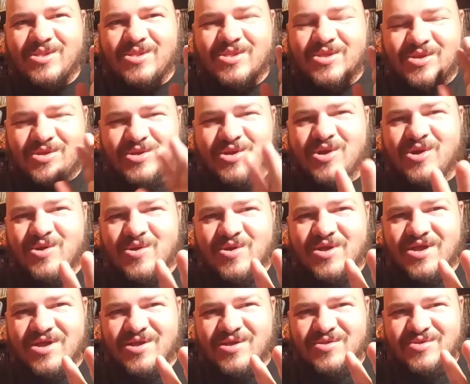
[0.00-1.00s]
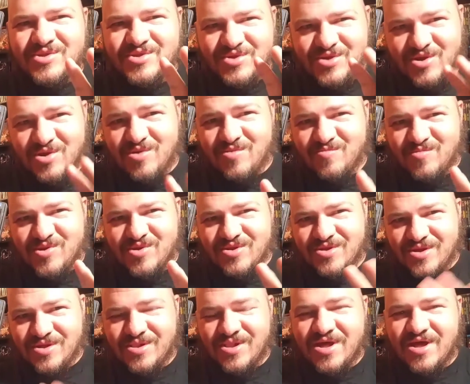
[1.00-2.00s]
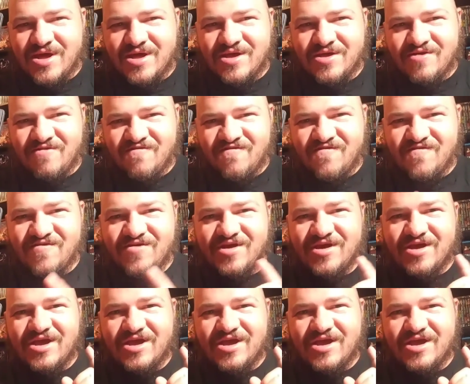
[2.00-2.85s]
the dollhouse comes to life